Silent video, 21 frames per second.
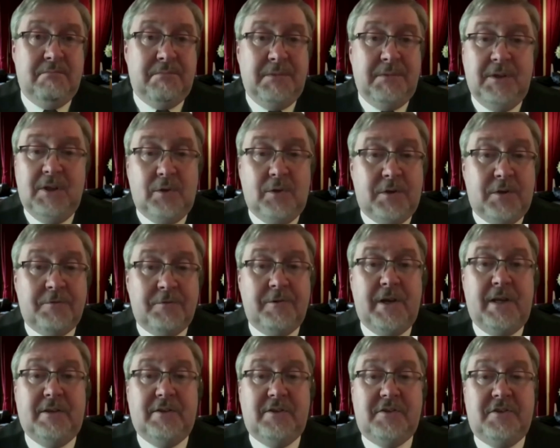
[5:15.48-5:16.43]
And look at
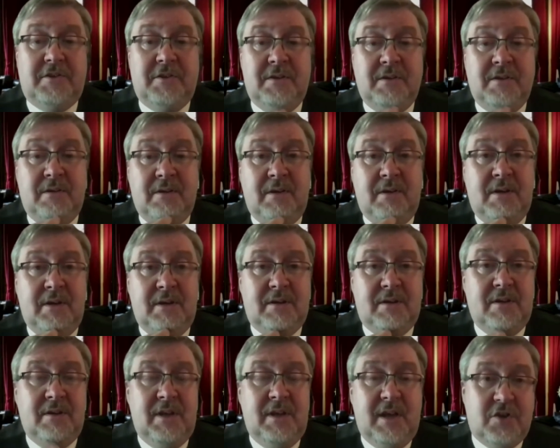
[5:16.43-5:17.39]
France.
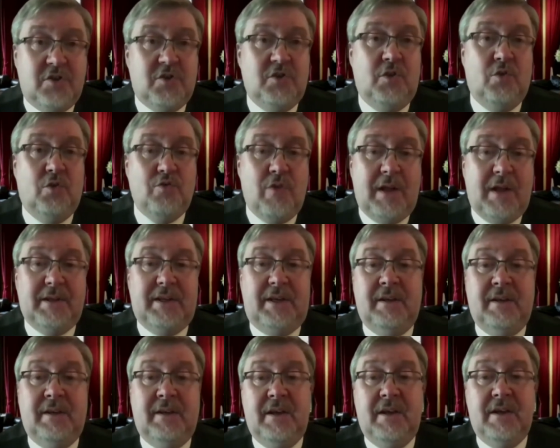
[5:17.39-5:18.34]
The National
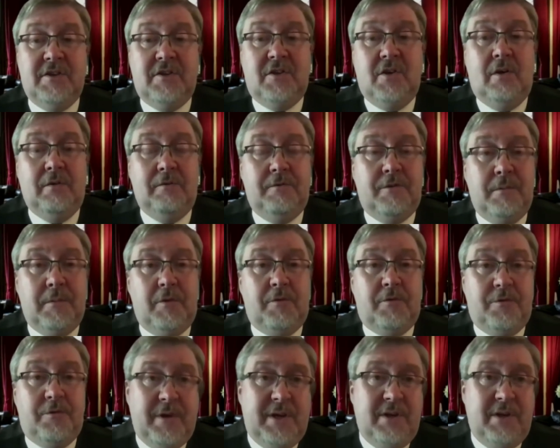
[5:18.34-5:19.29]
Rally has gone from a
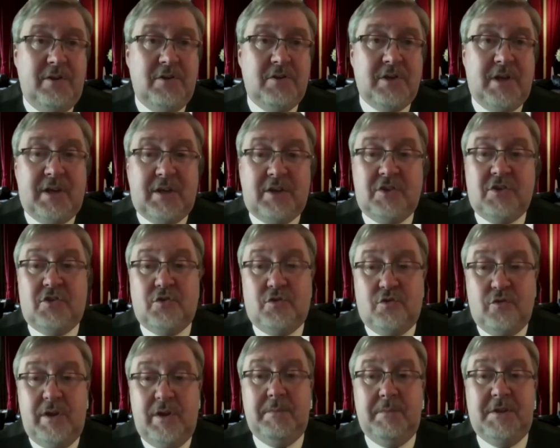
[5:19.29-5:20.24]
fringe
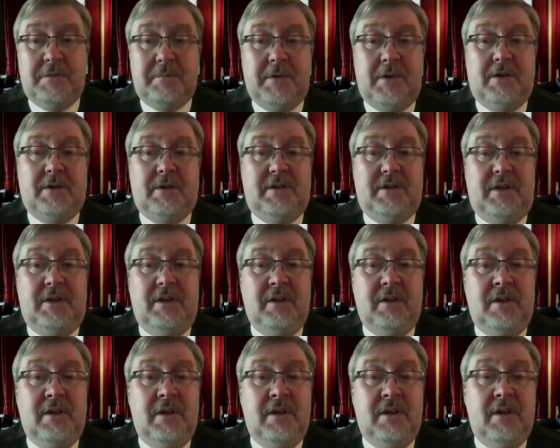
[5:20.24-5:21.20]
extremist party
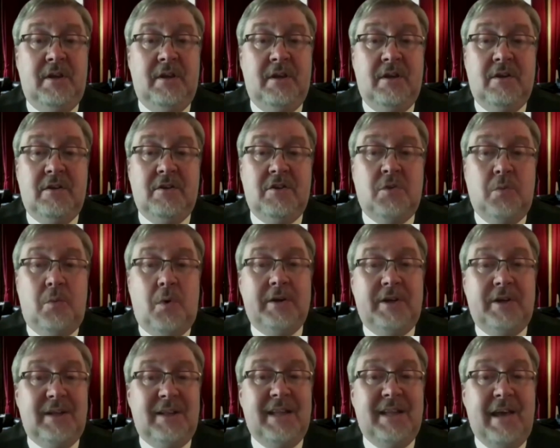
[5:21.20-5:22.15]
to
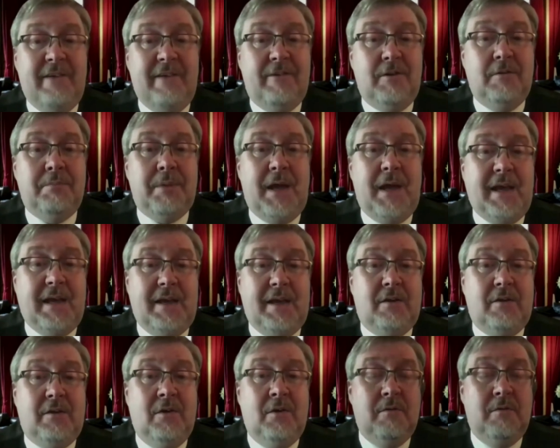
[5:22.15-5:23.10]
one at level
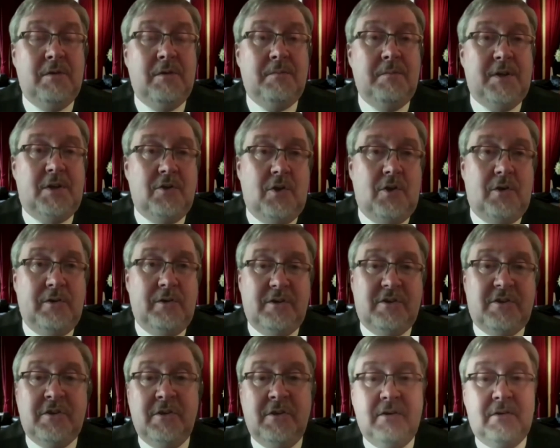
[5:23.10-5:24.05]
pegging with
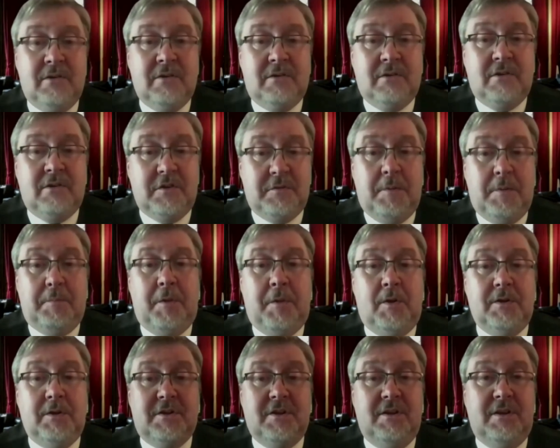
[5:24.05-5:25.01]
Macron's
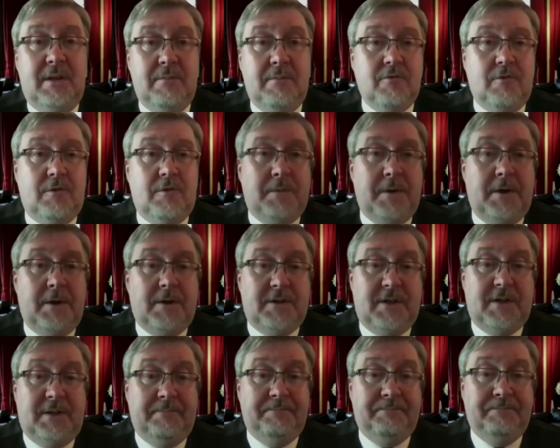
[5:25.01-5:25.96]
cosmopolitan liberal
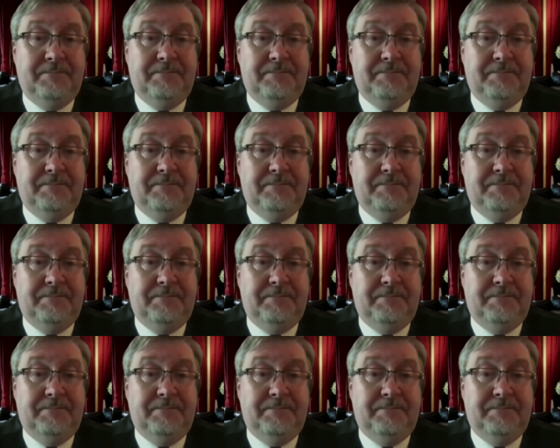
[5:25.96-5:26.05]
party.